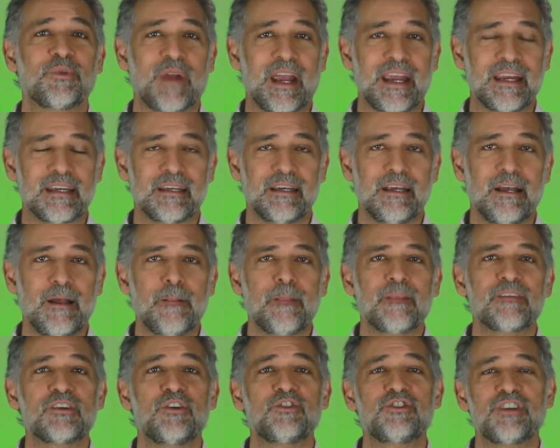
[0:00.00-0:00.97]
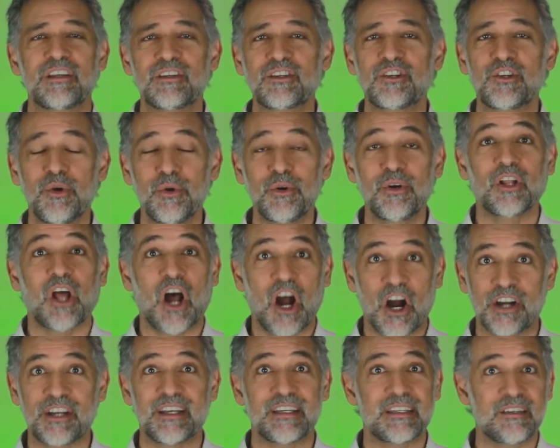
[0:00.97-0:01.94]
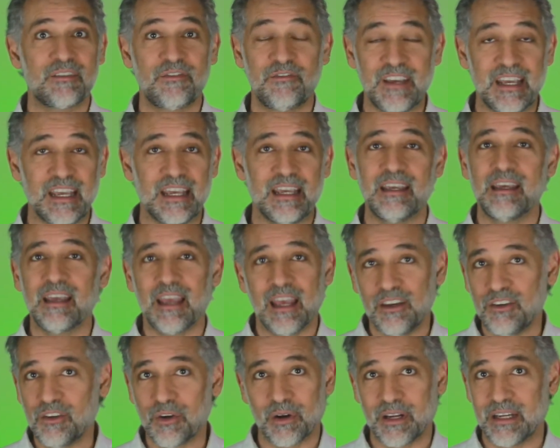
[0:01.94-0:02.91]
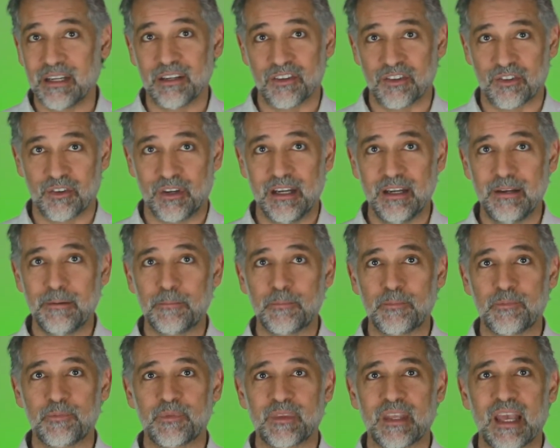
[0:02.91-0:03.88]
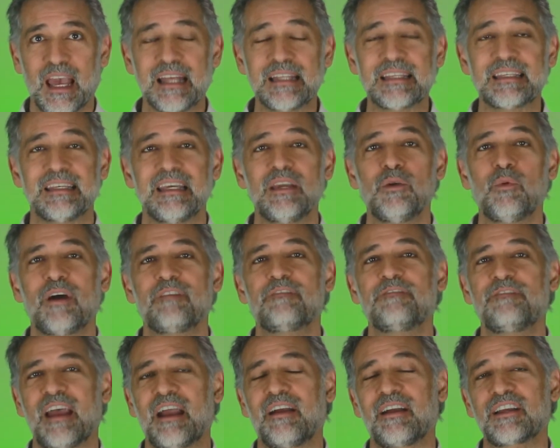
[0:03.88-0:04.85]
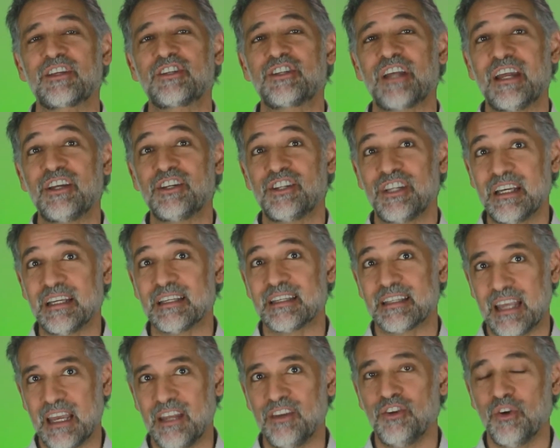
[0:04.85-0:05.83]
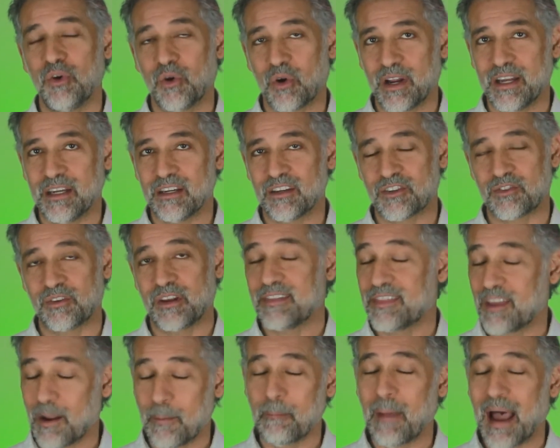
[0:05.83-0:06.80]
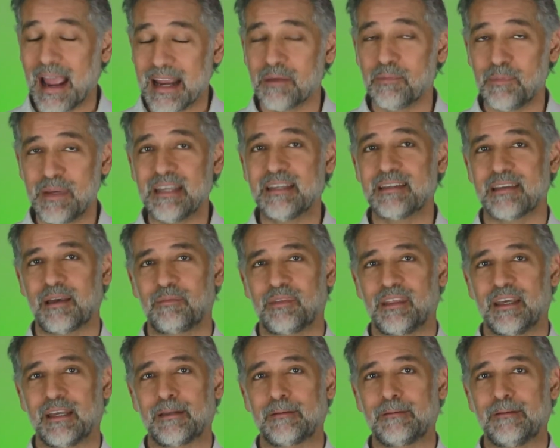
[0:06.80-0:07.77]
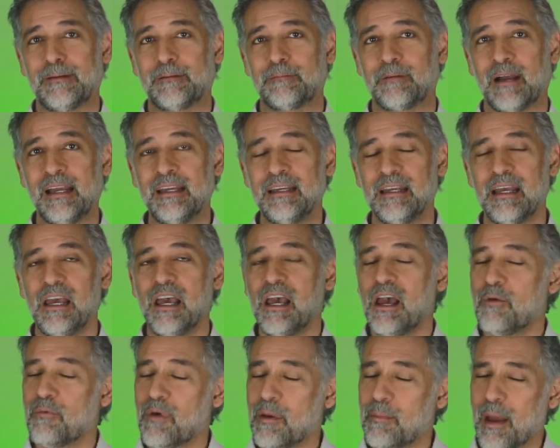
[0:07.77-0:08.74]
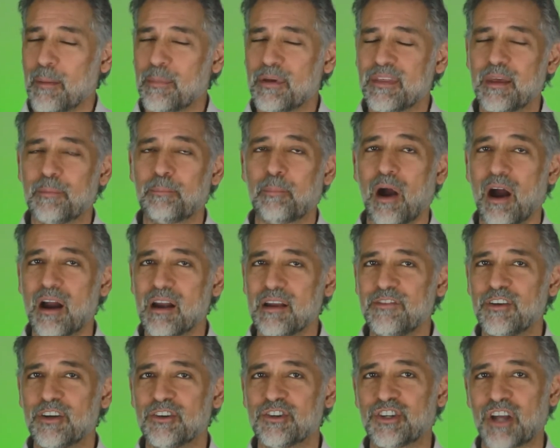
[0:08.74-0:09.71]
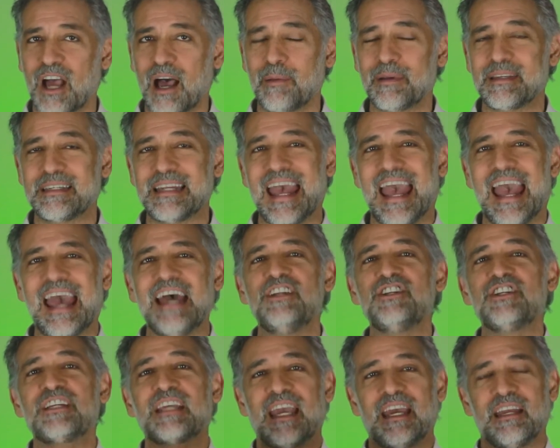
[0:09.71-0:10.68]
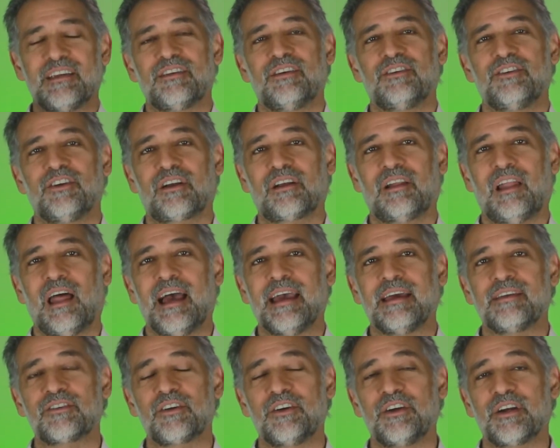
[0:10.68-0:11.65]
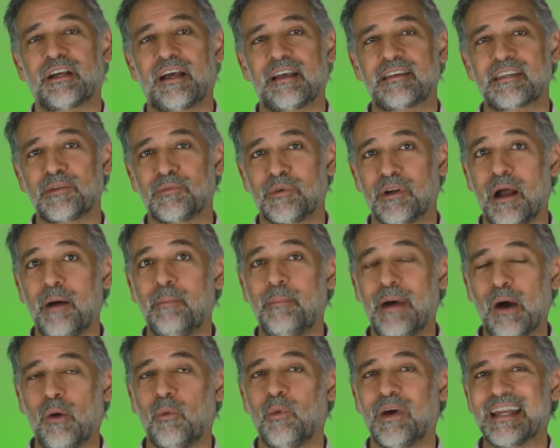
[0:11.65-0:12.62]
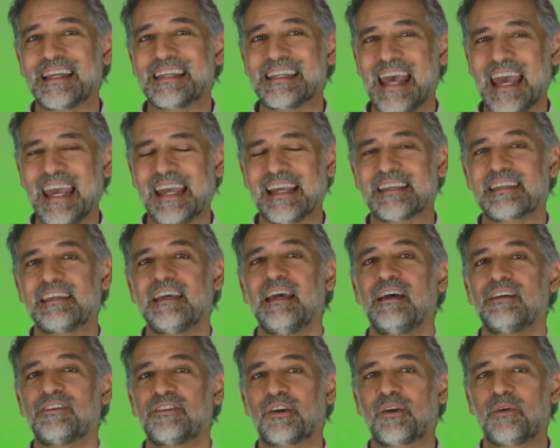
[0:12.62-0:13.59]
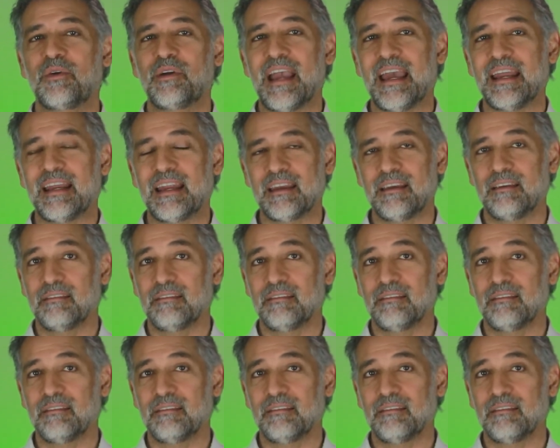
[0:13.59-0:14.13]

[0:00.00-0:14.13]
rate. So just Google artist fee in your industry and see what fair exchange is in your industry. There might be something, right? Remember that part of your job is to educate your client or your customer about what it takes to create